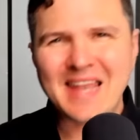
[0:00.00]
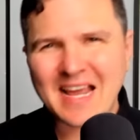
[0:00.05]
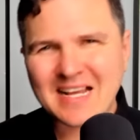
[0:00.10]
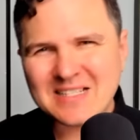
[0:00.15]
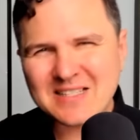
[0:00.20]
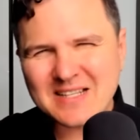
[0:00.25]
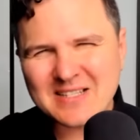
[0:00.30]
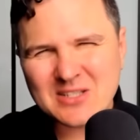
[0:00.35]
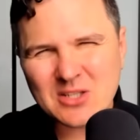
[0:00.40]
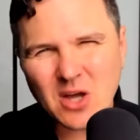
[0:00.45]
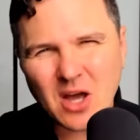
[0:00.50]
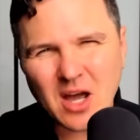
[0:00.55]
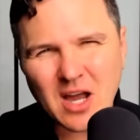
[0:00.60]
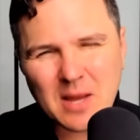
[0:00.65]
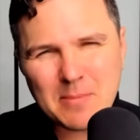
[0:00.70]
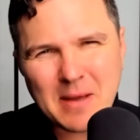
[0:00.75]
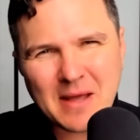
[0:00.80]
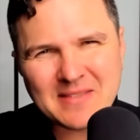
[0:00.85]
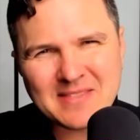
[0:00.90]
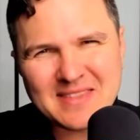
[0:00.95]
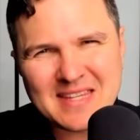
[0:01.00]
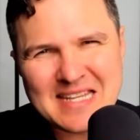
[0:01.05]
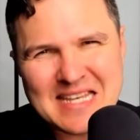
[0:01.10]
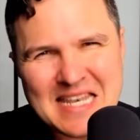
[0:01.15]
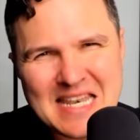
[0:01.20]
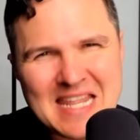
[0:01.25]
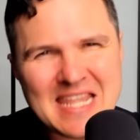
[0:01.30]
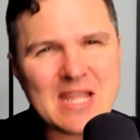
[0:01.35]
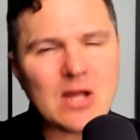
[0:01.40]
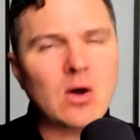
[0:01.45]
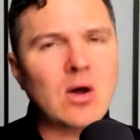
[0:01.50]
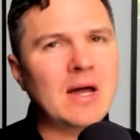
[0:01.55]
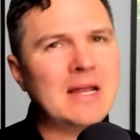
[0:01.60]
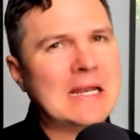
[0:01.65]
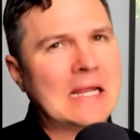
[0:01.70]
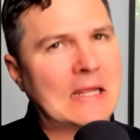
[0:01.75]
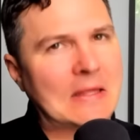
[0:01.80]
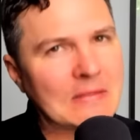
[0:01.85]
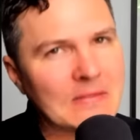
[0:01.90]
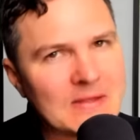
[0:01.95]
Next, let's talk about the Neon
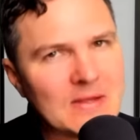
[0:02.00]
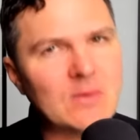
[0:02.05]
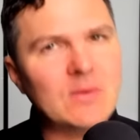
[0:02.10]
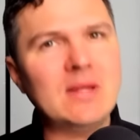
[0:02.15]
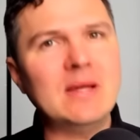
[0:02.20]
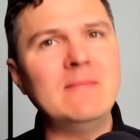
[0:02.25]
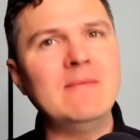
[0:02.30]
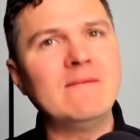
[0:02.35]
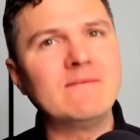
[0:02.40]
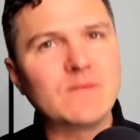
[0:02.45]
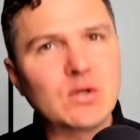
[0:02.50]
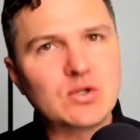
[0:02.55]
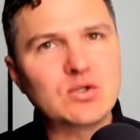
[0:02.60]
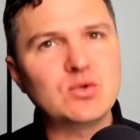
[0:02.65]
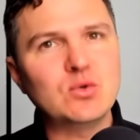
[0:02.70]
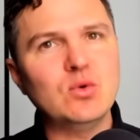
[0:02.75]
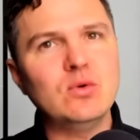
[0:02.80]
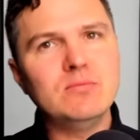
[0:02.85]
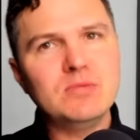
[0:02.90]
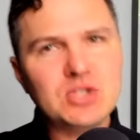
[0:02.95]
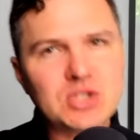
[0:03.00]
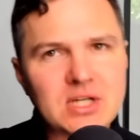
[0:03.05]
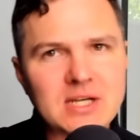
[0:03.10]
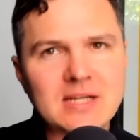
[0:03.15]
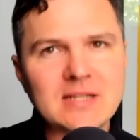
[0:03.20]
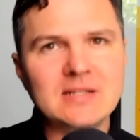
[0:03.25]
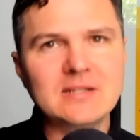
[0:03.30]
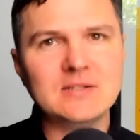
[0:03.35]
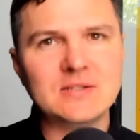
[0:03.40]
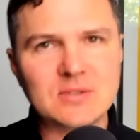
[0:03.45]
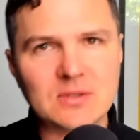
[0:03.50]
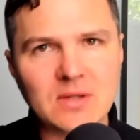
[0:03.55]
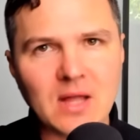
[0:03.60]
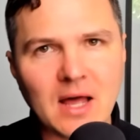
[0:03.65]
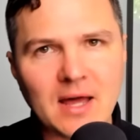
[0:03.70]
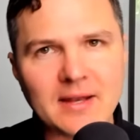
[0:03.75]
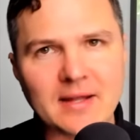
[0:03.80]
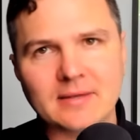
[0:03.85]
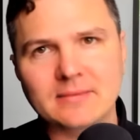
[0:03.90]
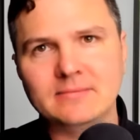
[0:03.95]
Ethereum virtual machine
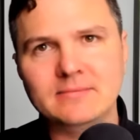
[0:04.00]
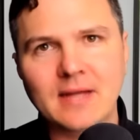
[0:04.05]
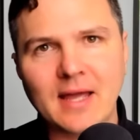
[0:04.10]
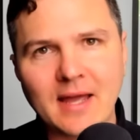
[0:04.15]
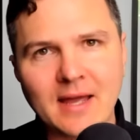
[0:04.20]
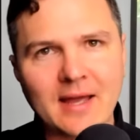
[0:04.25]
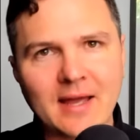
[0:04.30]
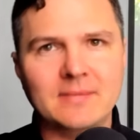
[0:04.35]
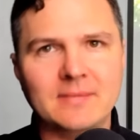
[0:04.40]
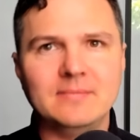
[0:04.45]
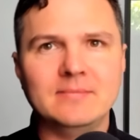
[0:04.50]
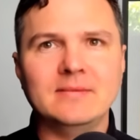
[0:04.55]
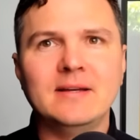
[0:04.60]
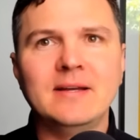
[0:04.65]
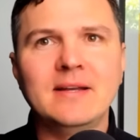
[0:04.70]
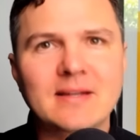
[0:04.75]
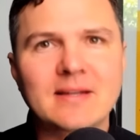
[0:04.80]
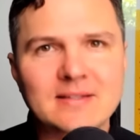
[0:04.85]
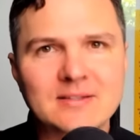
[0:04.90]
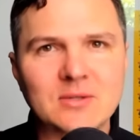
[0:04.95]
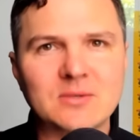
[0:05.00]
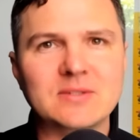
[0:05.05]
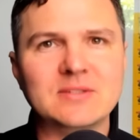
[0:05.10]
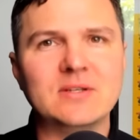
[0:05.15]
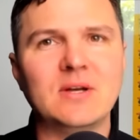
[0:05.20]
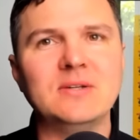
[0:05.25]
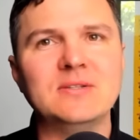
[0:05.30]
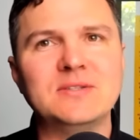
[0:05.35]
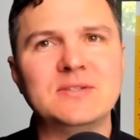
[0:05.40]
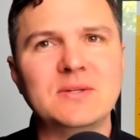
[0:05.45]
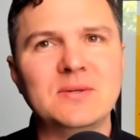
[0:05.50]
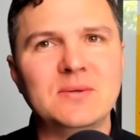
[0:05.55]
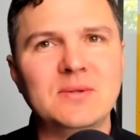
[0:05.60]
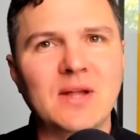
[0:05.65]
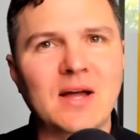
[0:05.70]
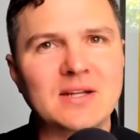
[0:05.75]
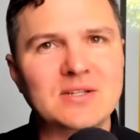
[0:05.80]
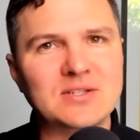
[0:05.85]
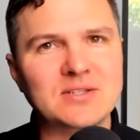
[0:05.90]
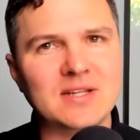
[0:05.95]
Solana. Ah, So it's also
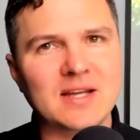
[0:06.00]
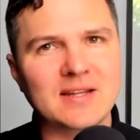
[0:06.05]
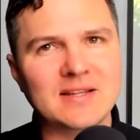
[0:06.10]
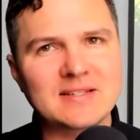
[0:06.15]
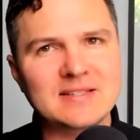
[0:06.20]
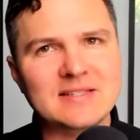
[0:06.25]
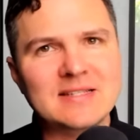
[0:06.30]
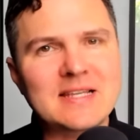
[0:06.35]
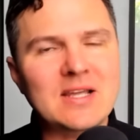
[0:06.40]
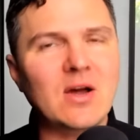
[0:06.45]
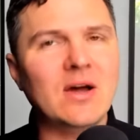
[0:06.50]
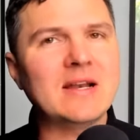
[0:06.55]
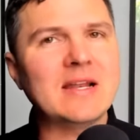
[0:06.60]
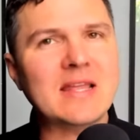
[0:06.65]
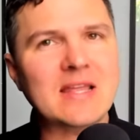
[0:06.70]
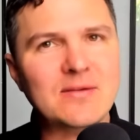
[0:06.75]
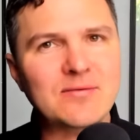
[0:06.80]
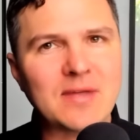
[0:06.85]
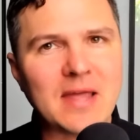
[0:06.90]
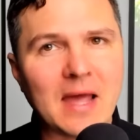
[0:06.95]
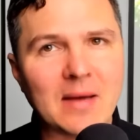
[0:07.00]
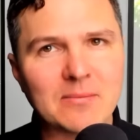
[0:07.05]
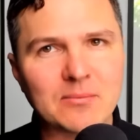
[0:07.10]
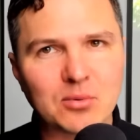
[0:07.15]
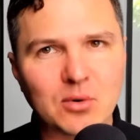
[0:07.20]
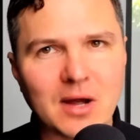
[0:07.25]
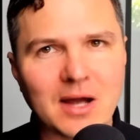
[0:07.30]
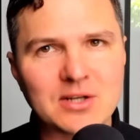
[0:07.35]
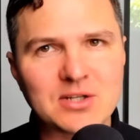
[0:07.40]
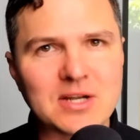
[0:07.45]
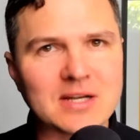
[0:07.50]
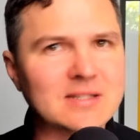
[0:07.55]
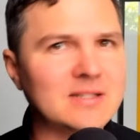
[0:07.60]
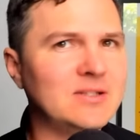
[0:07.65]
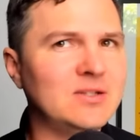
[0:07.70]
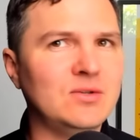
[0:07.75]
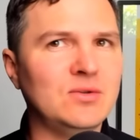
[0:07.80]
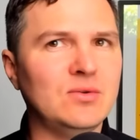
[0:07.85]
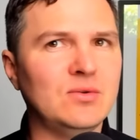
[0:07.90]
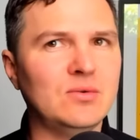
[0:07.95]
launched uh, this Neon E V M project
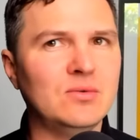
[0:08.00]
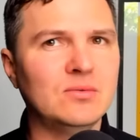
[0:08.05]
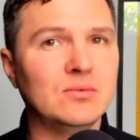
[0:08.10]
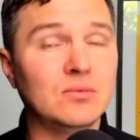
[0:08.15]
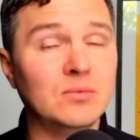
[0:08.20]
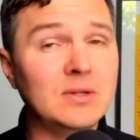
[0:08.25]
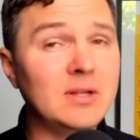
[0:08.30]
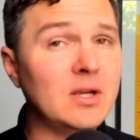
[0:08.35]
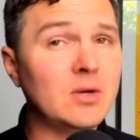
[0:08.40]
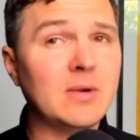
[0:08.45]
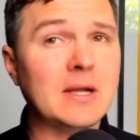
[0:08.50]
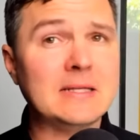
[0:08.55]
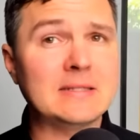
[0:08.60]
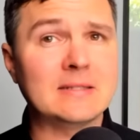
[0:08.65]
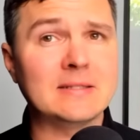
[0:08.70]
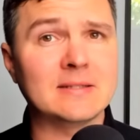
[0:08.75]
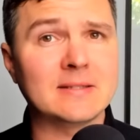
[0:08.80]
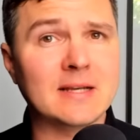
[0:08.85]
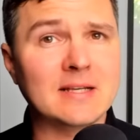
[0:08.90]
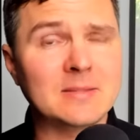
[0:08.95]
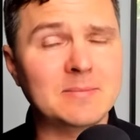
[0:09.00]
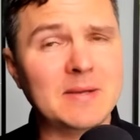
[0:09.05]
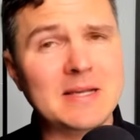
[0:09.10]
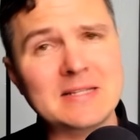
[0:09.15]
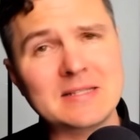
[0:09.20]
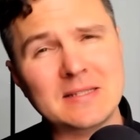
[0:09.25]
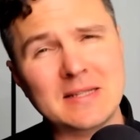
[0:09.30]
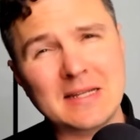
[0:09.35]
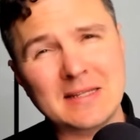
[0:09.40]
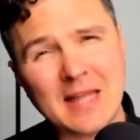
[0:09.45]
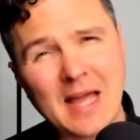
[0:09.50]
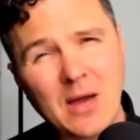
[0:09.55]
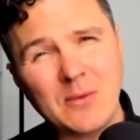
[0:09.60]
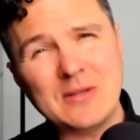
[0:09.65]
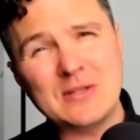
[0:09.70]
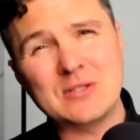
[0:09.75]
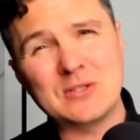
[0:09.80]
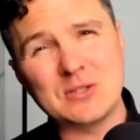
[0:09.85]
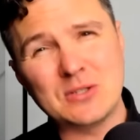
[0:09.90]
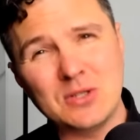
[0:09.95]
to really great success, basically
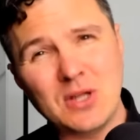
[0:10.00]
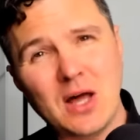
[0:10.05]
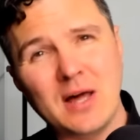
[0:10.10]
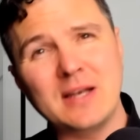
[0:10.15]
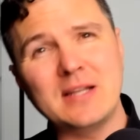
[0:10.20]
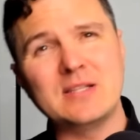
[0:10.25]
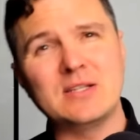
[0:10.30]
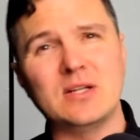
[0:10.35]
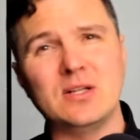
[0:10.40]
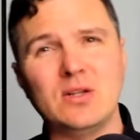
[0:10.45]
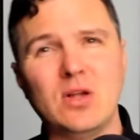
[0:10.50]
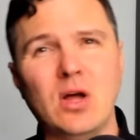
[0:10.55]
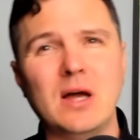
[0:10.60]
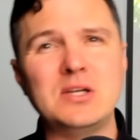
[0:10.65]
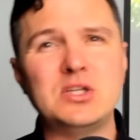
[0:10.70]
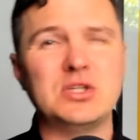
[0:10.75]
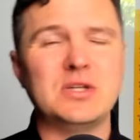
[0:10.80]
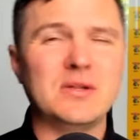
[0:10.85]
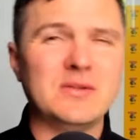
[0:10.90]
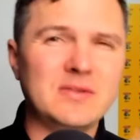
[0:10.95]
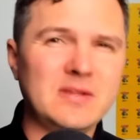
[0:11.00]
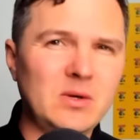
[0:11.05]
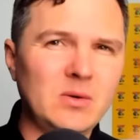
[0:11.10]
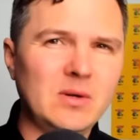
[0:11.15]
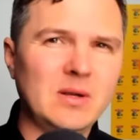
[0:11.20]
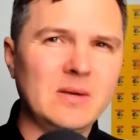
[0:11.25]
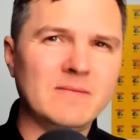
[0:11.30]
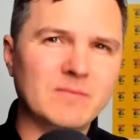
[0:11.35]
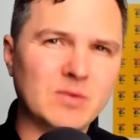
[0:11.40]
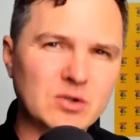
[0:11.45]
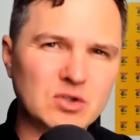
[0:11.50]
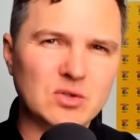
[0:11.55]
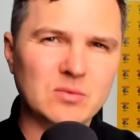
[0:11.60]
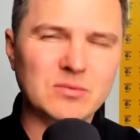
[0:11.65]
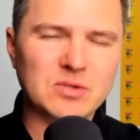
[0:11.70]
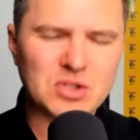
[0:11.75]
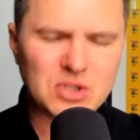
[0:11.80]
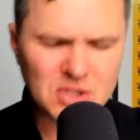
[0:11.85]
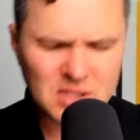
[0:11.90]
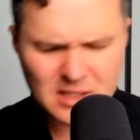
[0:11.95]
allowing Solana to launch an Ethereum virtual
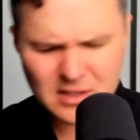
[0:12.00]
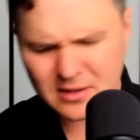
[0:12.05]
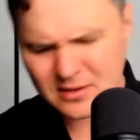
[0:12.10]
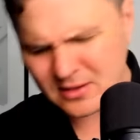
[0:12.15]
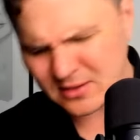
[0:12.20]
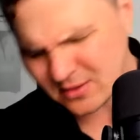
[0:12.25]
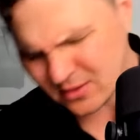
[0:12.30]
machine on the